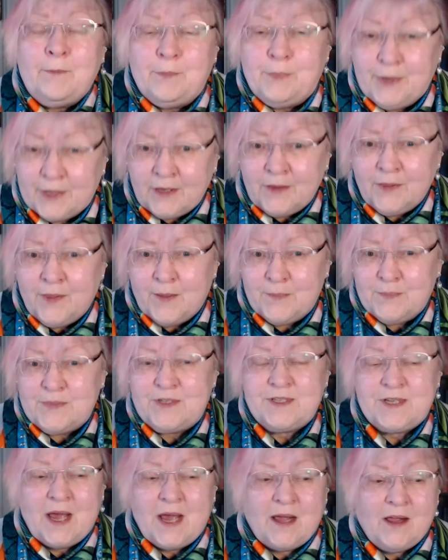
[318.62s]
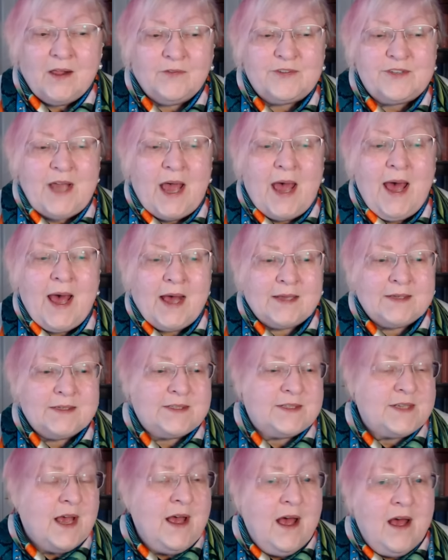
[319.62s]
bill themselves
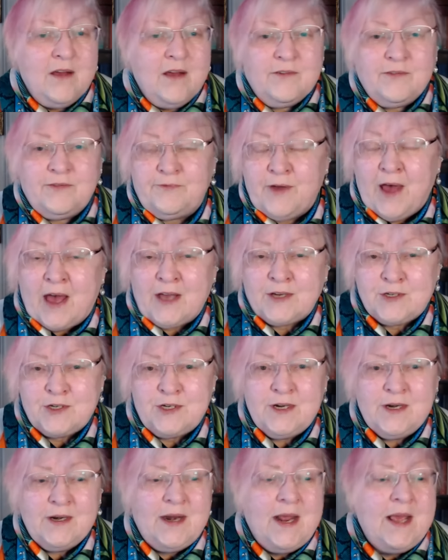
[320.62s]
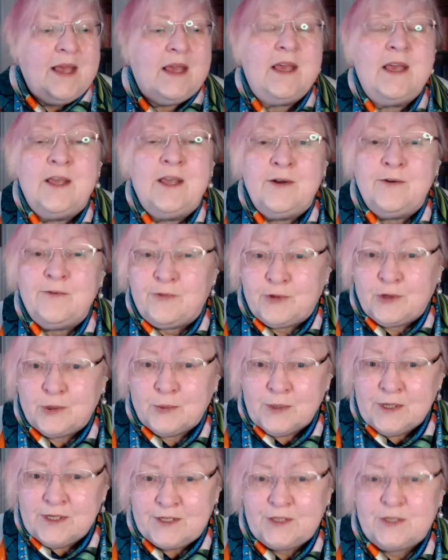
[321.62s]
as fashion
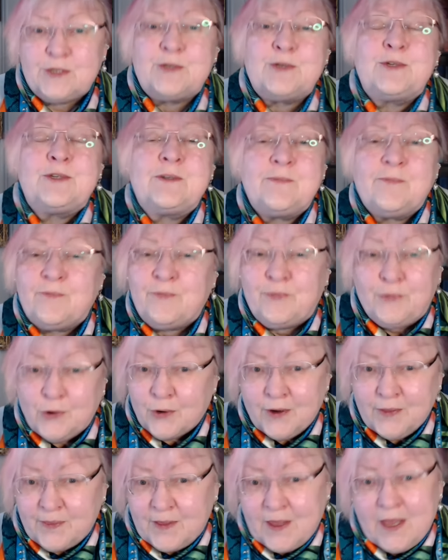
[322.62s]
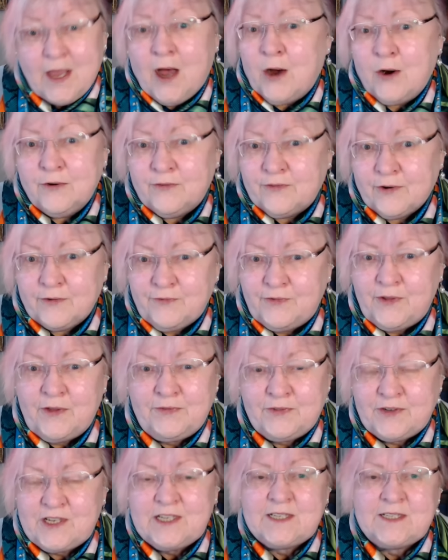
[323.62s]
influencers for the over
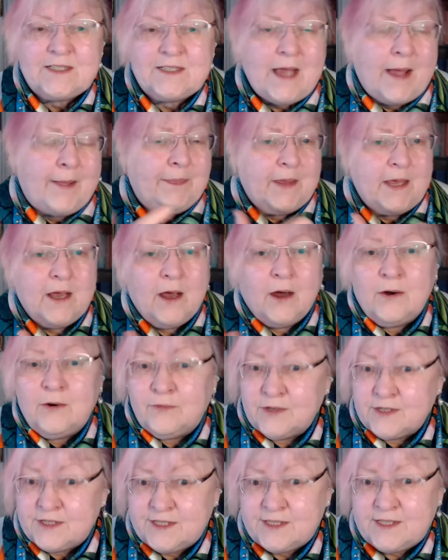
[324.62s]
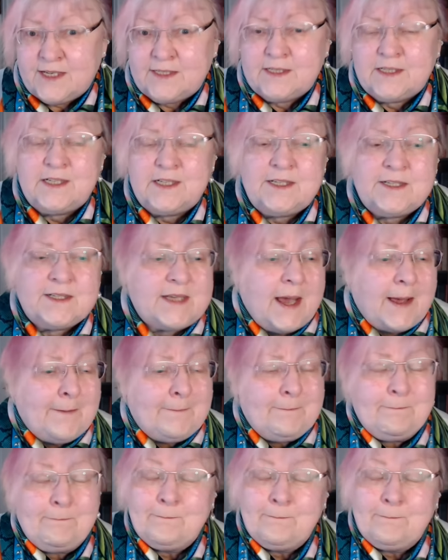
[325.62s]
50 set, the over 60 set.